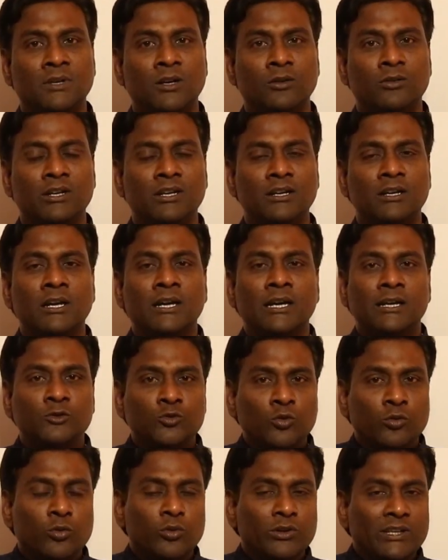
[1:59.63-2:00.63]
Okay,
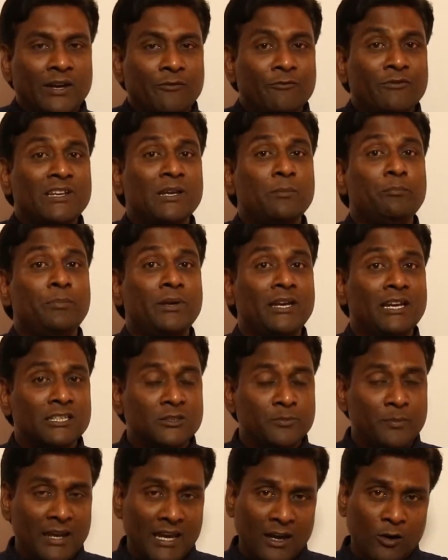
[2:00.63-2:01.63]
so MVA
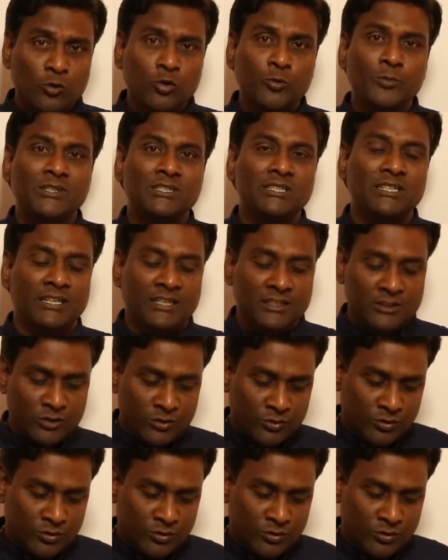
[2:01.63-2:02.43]
base may have to be changed.